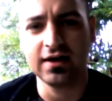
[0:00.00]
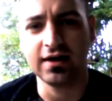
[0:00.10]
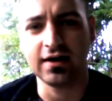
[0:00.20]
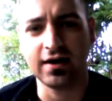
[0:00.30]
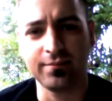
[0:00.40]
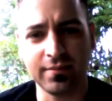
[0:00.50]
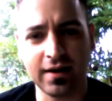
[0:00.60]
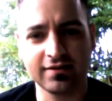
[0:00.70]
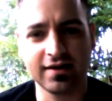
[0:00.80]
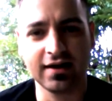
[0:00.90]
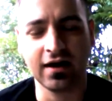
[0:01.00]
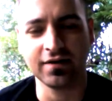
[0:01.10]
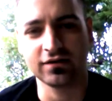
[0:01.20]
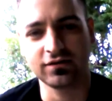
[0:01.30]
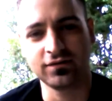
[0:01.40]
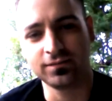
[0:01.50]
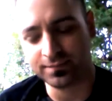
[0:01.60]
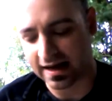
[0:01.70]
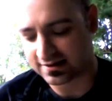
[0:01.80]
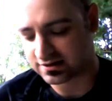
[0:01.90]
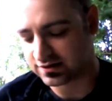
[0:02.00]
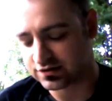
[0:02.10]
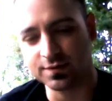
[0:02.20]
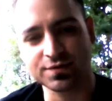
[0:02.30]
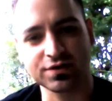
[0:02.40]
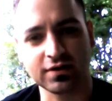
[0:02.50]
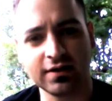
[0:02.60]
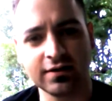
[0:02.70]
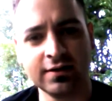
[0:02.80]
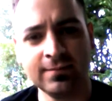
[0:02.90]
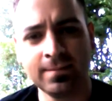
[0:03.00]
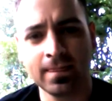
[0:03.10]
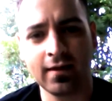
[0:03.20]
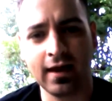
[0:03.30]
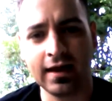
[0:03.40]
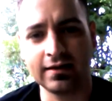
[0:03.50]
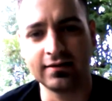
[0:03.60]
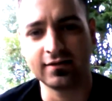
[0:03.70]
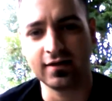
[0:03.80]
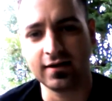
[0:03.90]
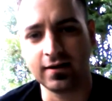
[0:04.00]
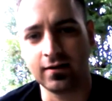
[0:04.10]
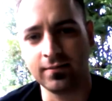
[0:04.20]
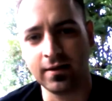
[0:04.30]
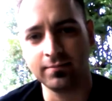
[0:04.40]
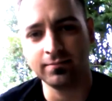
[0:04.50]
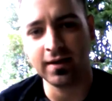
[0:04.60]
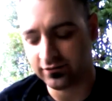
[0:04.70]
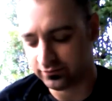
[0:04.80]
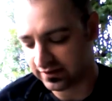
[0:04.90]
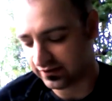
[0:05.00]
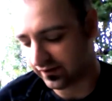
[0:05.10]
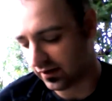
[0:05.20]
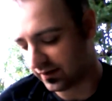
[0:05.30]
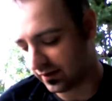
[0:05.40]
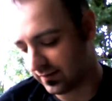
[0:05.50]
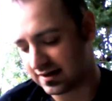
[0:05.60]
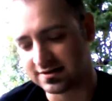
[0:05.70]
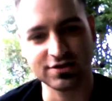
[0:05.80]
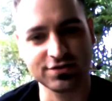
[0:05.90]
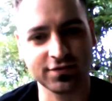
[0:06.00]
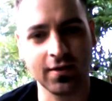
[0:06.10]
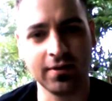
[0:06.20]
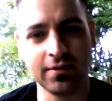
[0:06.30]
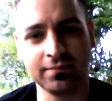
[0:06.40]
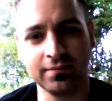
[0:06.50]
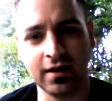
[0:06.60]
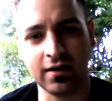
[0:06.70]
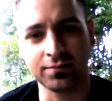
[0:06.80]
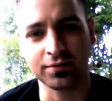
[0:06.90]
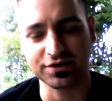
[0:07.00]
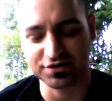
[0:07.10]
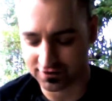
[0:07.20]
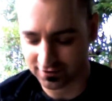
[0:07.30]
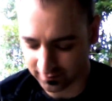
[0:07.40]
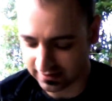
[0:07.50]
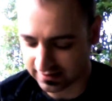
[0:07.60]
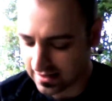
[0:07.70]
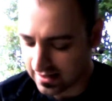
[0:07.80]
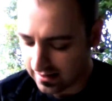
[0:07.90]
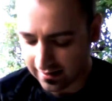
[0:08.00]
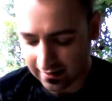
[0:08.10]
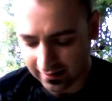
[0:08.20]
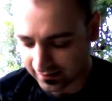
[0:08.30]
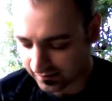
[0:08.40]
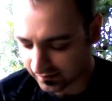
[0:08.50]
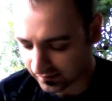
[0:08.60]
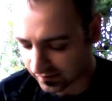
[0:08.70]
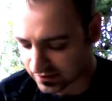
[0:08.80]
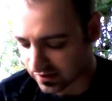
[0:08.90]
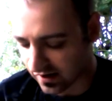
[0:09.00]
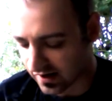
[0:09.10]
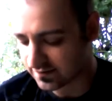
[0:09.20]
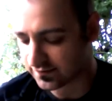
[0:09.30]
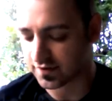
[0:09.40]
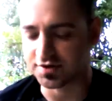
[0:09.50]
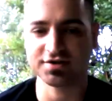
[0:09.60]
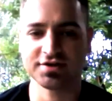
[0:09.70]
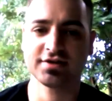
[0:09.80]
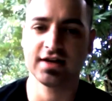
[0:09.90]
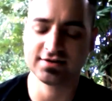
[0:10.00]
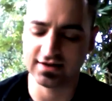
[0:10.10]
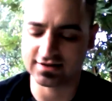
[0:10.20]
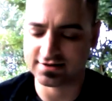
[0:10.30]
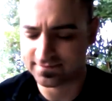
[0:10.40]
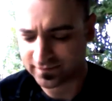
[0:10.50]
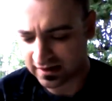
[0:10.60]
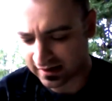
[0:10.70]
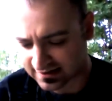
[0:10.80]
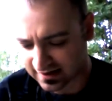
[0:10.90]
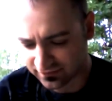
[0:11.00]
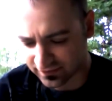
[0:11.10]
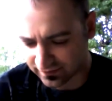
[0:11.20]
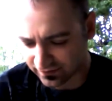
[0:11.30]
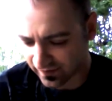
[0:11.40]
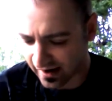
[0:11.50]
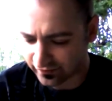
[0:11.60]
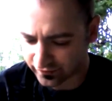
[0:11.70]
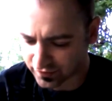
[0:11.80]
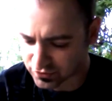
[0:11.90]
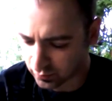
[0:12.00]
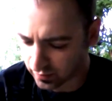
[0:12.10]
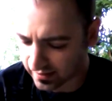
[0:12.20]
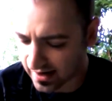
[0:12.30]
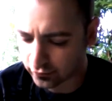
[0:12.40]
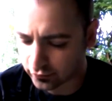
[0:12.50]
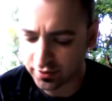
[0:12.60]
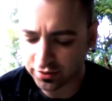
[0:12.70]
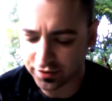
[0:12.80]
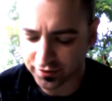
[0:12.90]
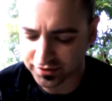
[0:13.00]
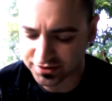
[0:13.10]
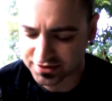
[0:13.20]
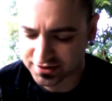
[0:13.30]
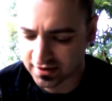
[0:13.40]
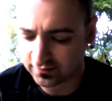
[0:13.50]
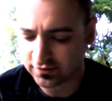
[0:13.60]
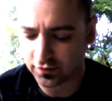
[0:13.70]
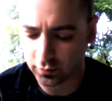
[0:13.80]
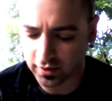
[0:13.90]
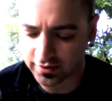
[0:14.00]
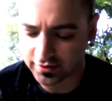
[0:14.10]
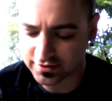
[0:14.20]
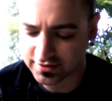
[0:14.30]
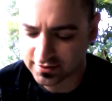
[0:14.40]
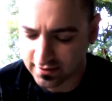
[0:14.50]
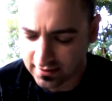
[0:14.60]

I've been meditating on this passage of scripture lately, and may even be developing a message from it pretty soon. But such an awesome verse. It says this in Isaiah 55 and verse 1, "Everyone who thirsts, come to the waters.